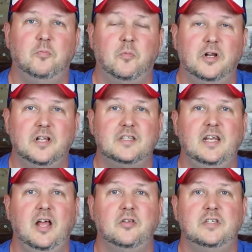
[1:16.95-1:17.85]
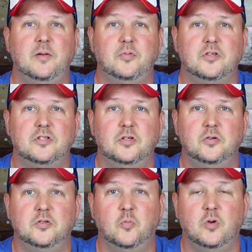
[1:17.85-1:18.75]
wanted to send out samples
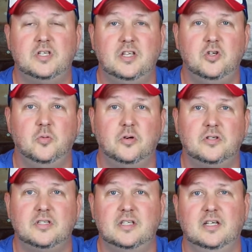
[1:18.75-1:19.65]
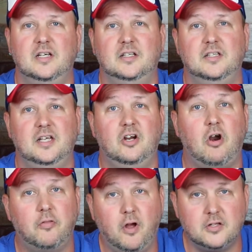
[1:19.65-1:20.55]
to some whiskey tubers to hear
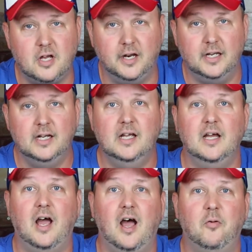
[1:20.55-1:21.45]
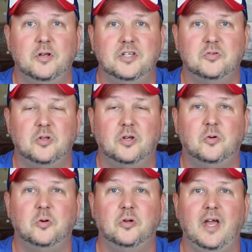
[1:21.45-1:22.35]
our thoughts on it, which is really
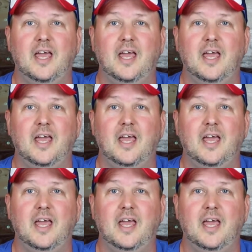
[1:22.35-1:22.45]
cool.